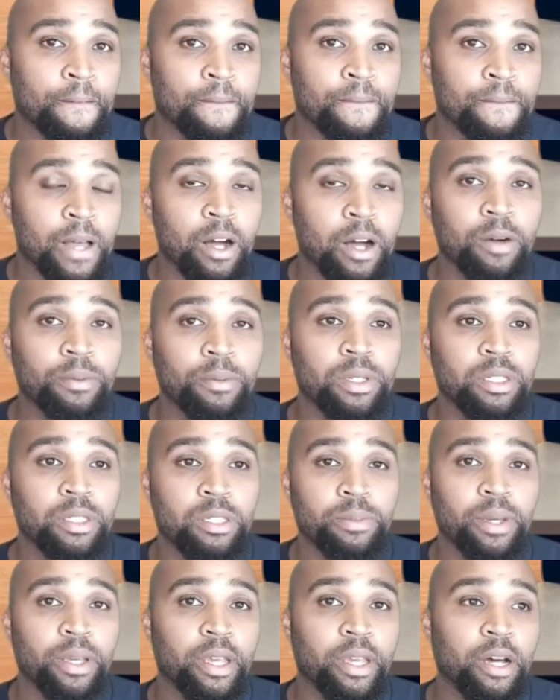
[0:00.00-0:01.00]
I hope this
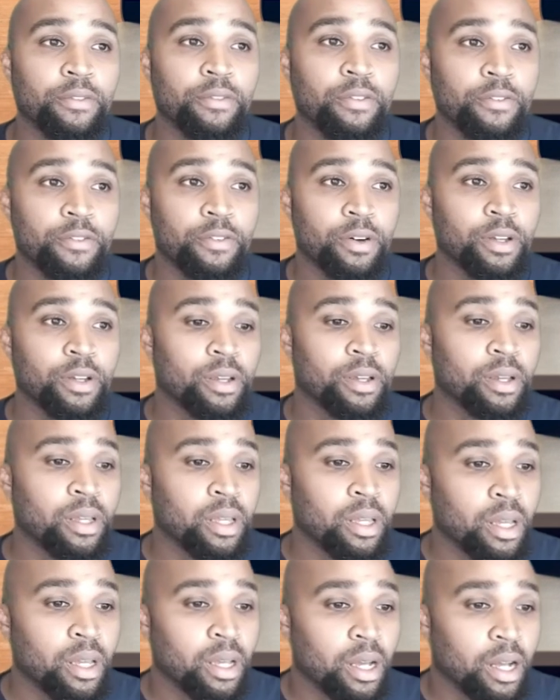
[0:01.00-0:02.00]
has been helpful for you.
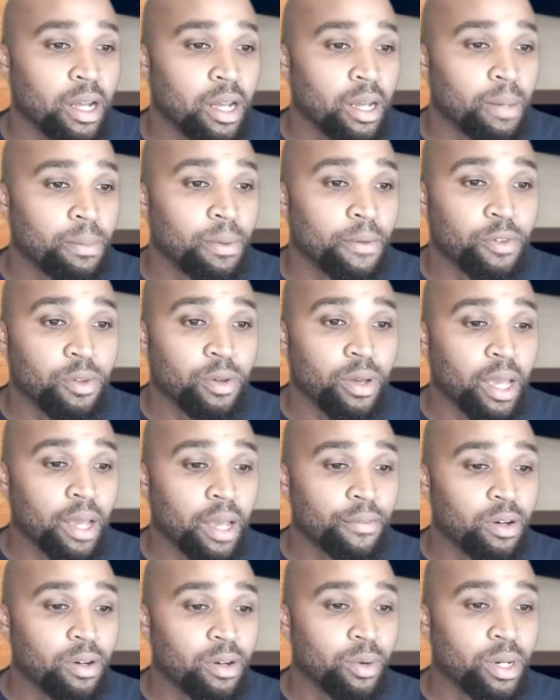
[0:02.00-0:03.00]
If you
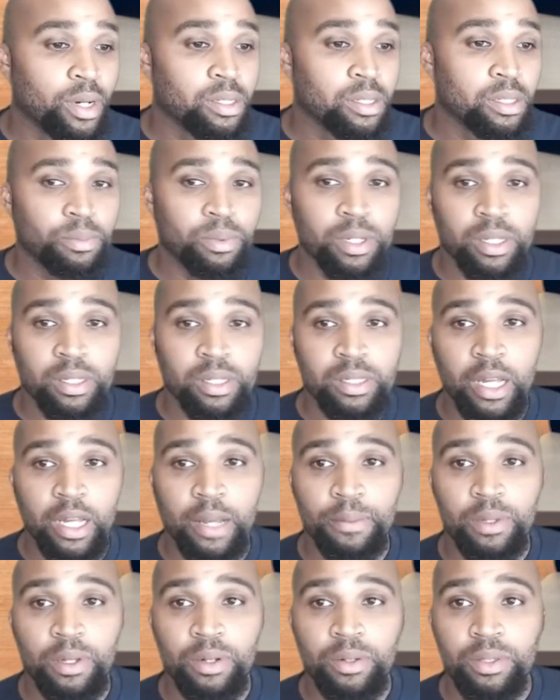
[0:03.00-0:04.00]
have questions, please
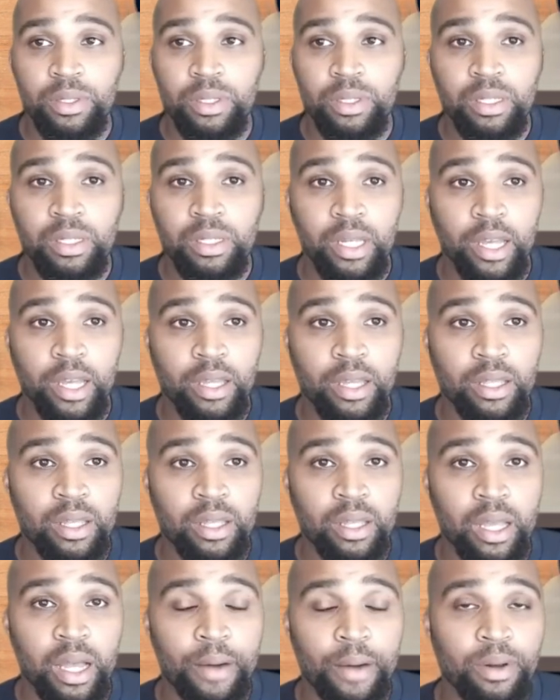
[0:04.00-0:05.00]
type those in the chat.
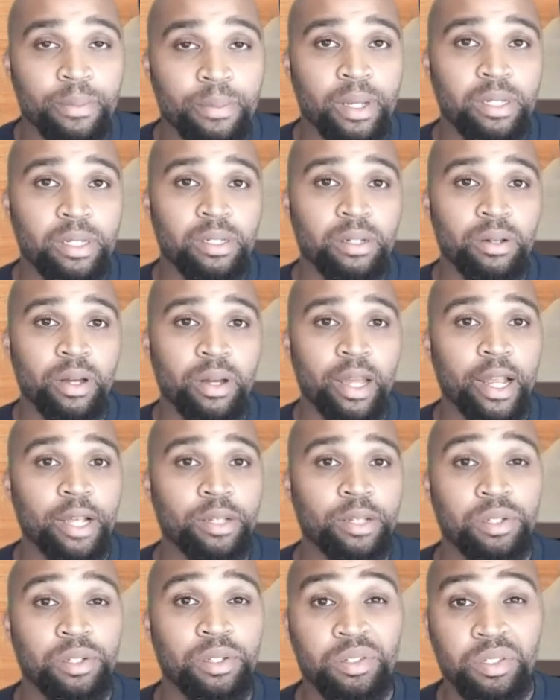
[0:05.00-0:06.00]
I want to make sure I
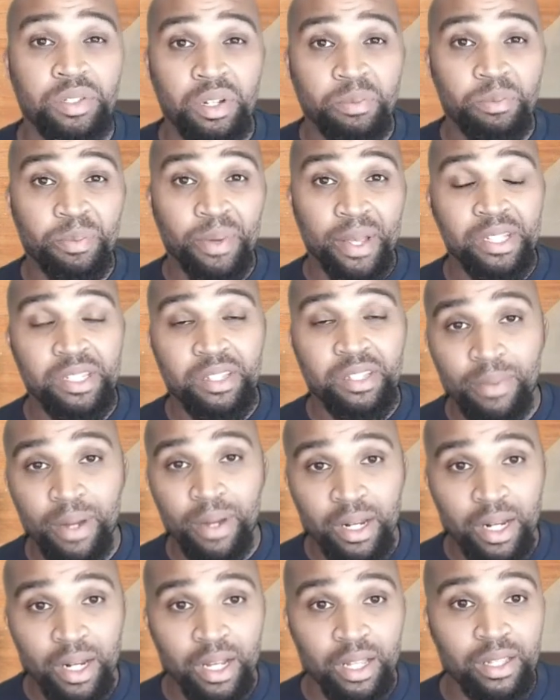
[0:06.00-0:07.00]
answer those to the best of
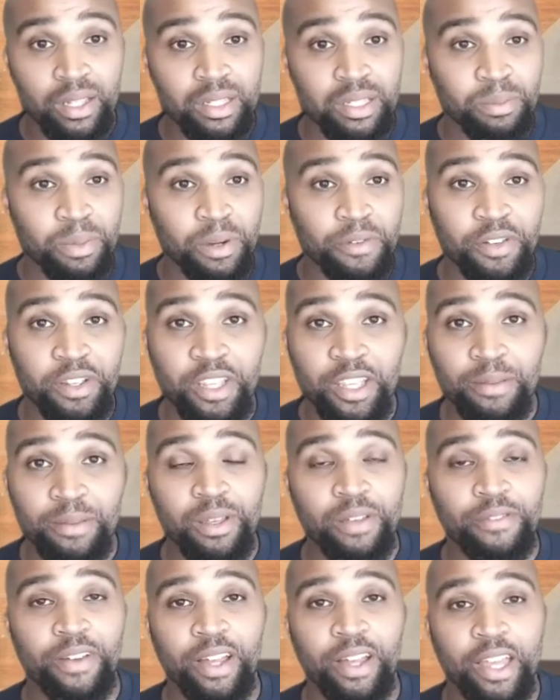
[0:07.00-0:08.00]
my knowledge, but forgive
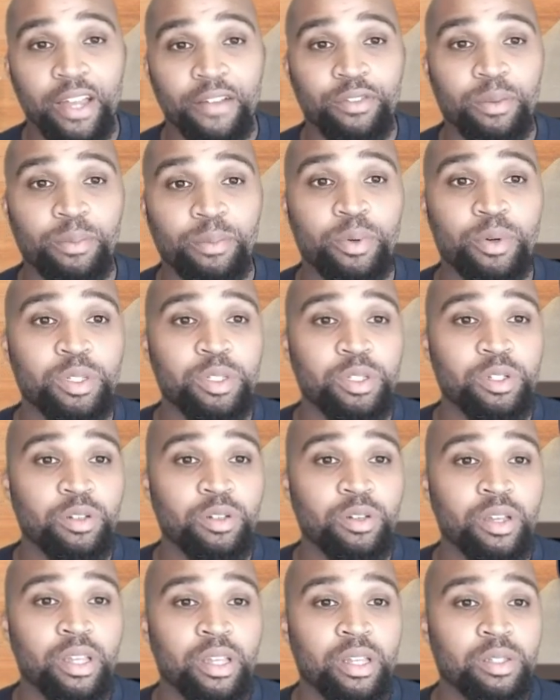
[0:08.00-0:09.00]
me if I have to point
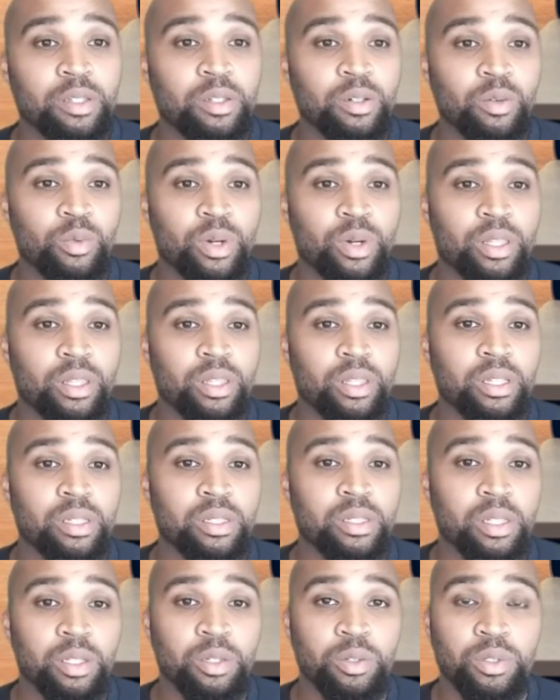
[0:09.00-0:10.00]
you to one of these
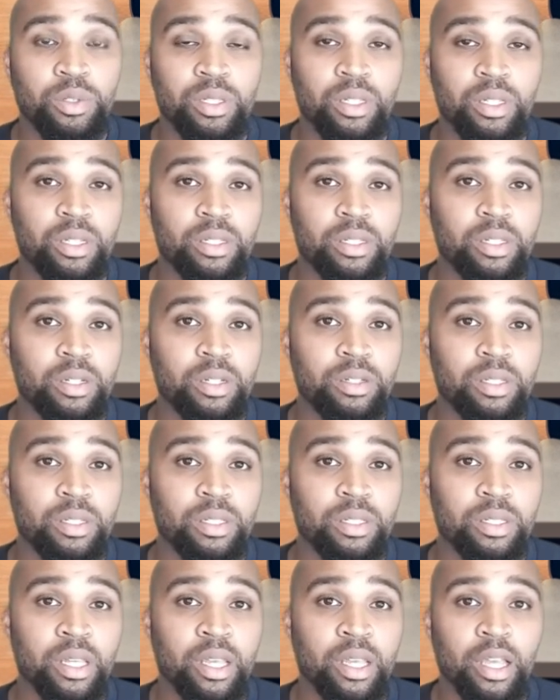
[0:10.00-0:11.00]
solution
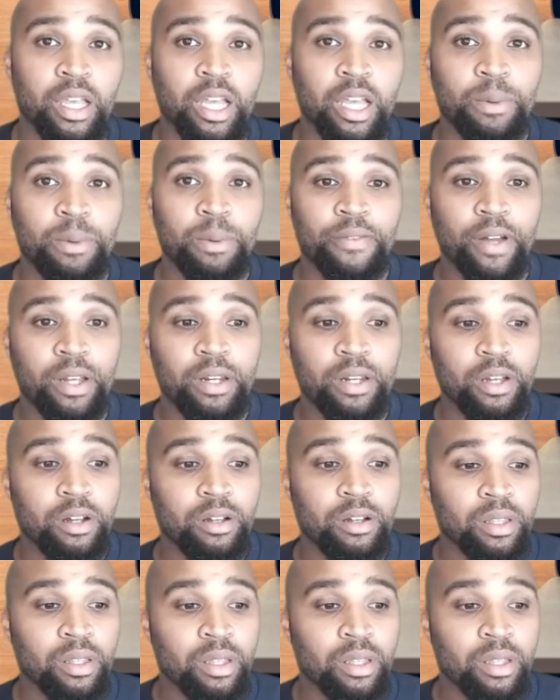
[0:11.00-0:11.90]
consultants if I don't.